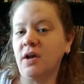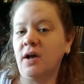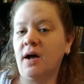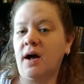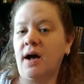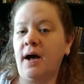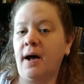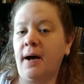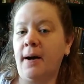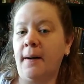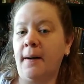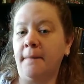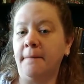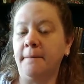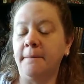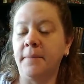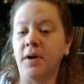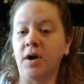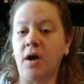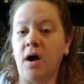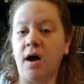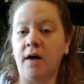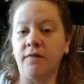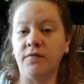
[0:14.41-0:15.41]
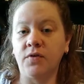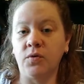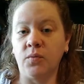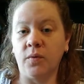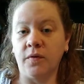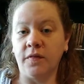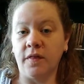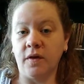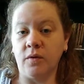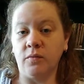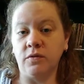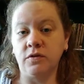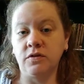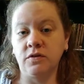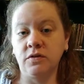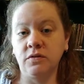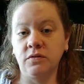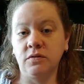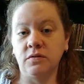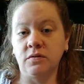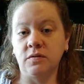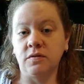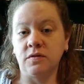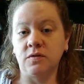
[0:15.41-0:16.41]
But often, what they would do
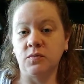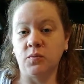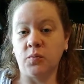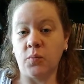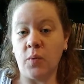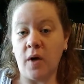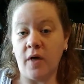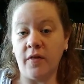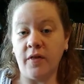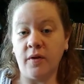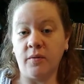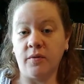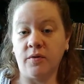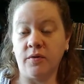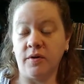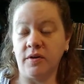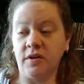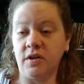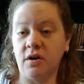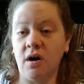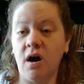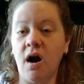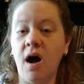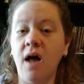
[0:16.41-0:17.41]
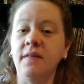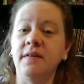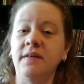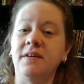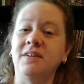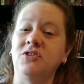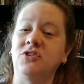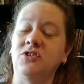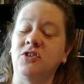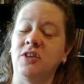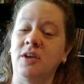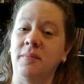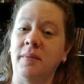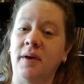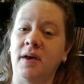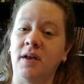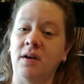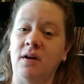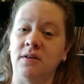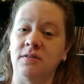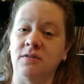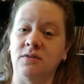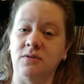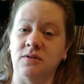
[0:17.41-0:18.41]
is while they were going to college, they might
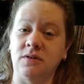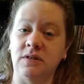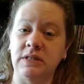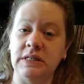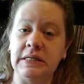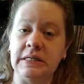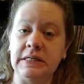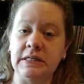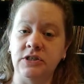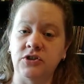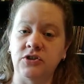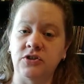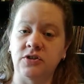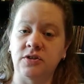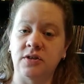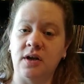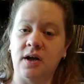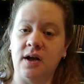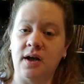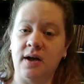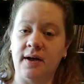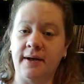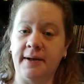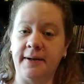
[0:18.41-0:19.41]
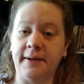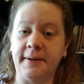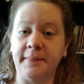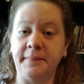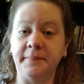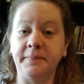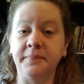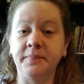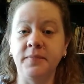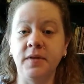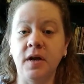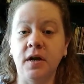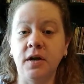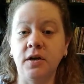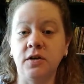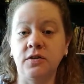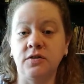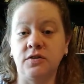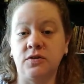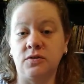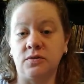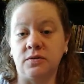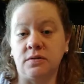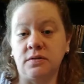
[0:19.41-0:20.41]
also teach younger
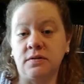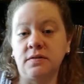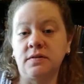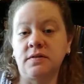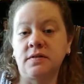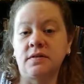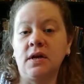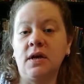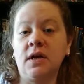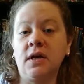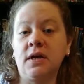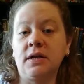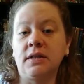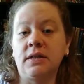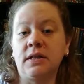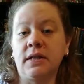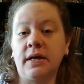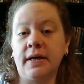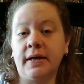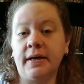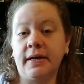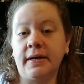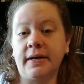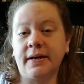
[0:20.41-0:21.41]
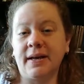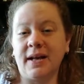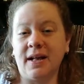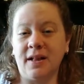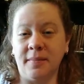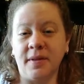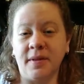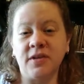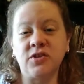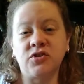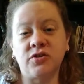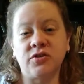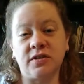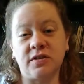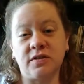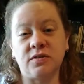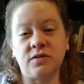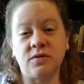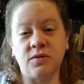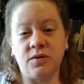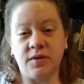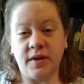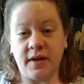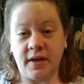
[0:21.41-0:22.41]
students, like elementary
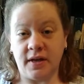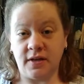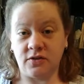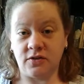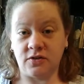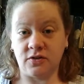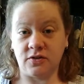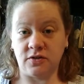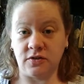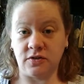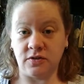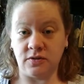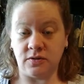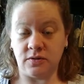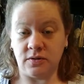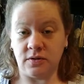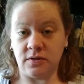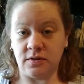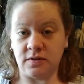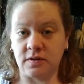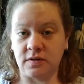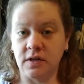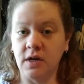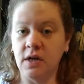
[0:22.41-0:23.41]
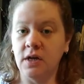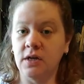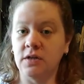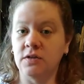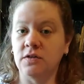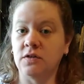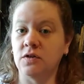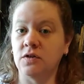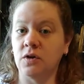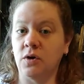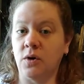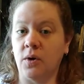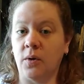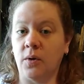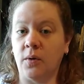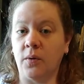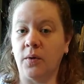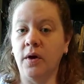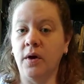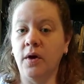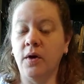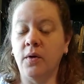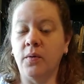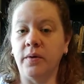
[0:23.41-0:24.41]
school age students. So
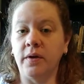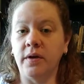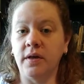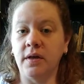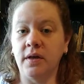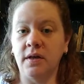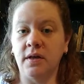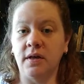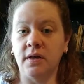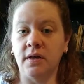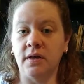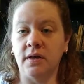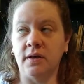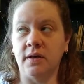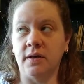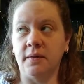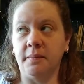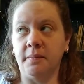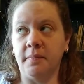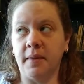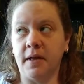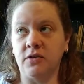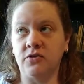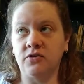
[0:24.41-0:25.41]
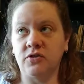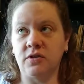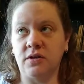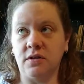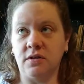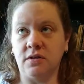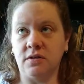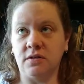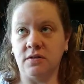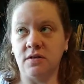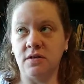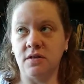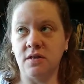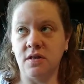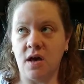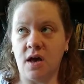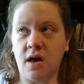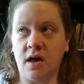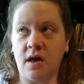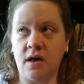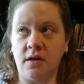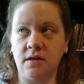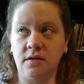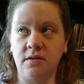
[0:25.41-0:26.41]
when he mentioned
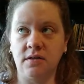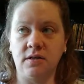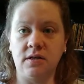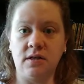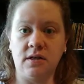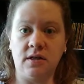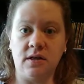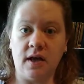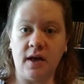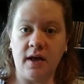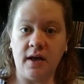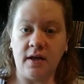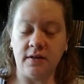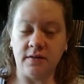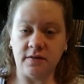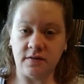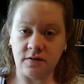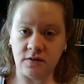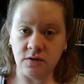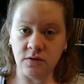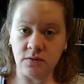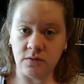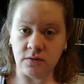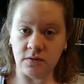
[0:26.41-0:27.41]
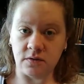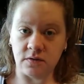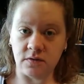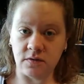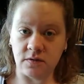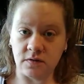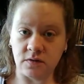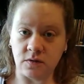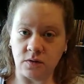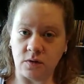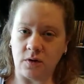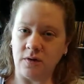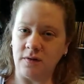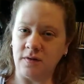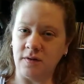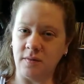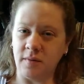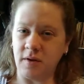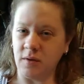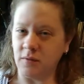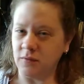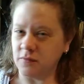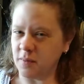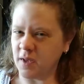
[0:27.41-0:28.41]
that he had students, or
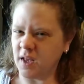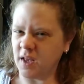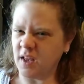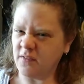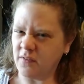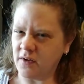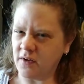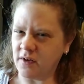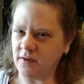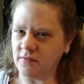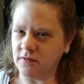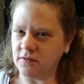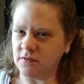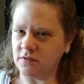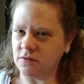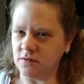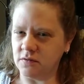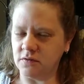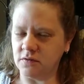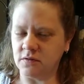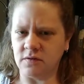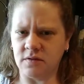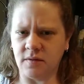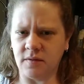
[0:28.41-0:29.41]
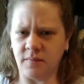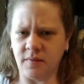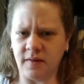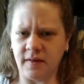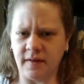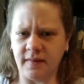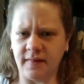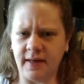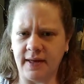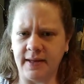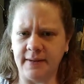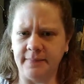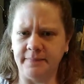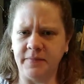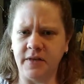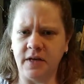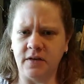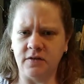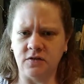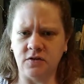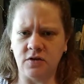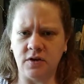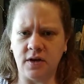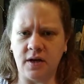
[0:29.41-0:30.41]
somebody was making fun of his students, or something like that
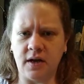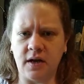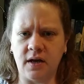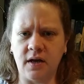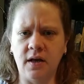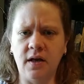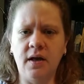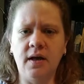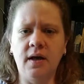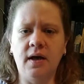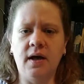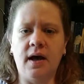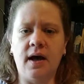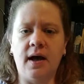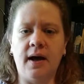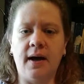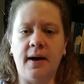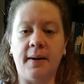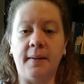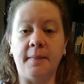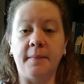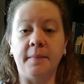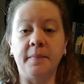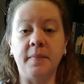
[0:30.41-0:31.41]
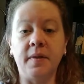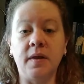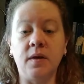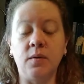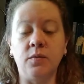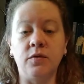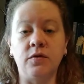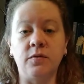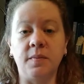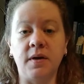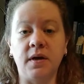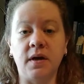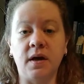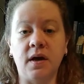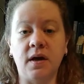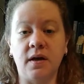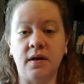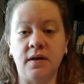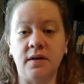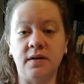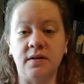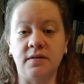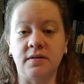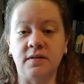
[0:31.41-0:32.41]
yesterday, it was
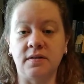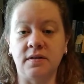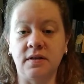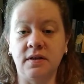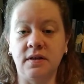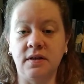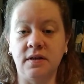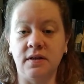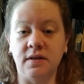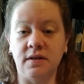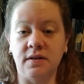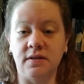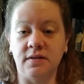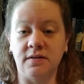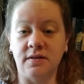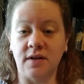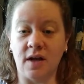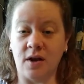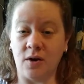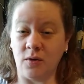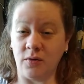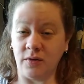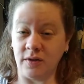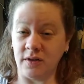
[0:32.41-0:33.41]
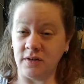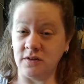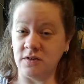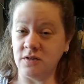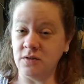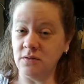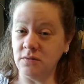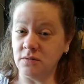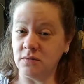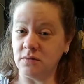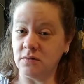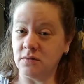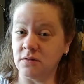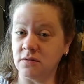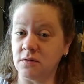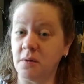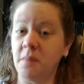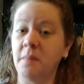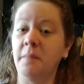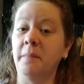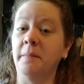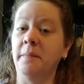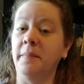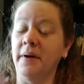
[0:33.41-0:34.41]
because he is not only a student,
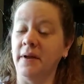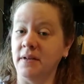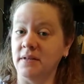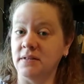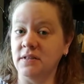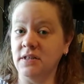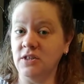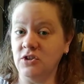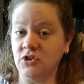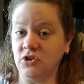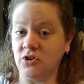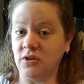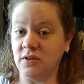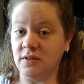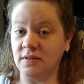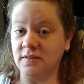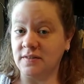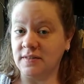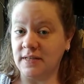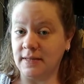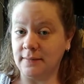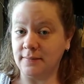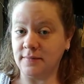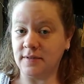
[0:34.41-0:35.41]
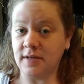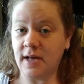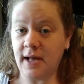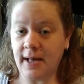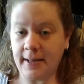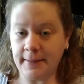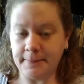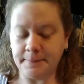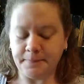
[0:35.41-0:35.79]
but a teacher at the same time.